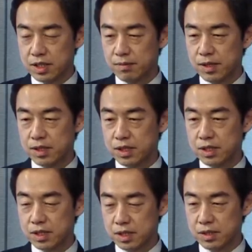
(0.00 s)
Japanese
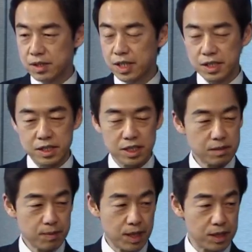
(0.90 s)
citizens really
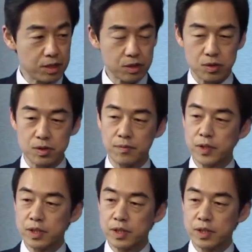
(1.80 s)
desperate to